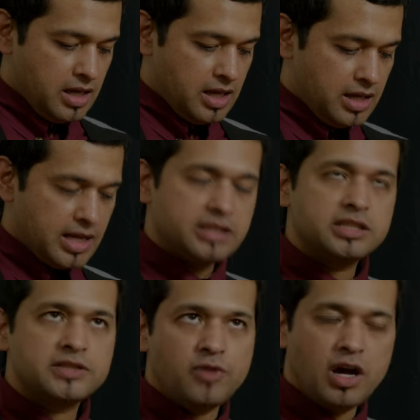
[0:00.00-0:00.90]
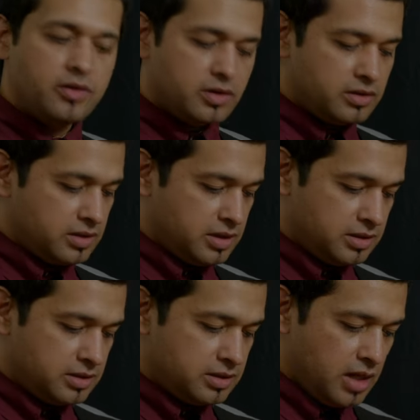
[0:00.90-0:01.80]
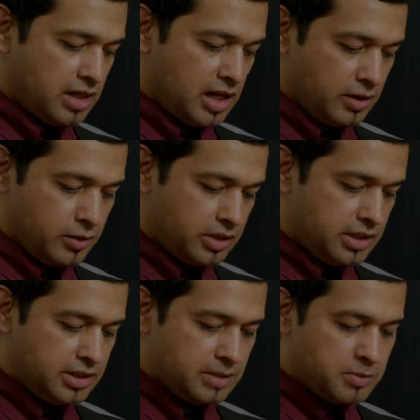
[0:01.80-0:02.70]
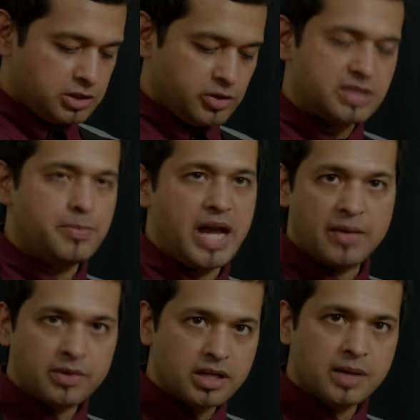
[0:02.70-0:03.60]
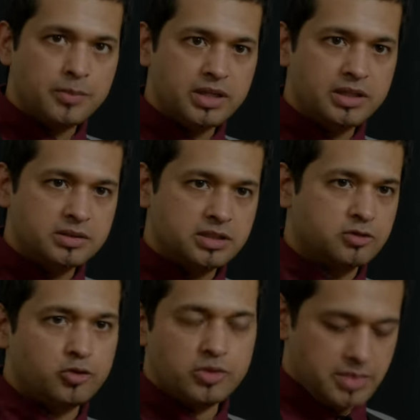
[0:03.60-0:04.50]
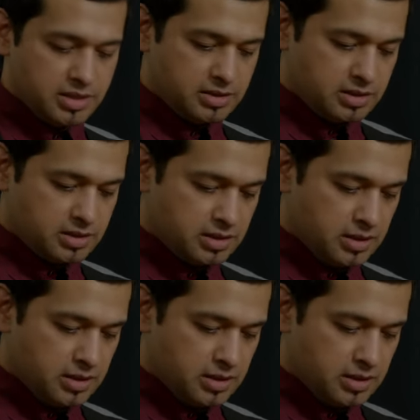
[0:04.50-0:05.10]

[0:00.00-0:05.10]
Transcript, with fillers: And as his father, um, Don Eladio, he did much to expand the company, just grew the business.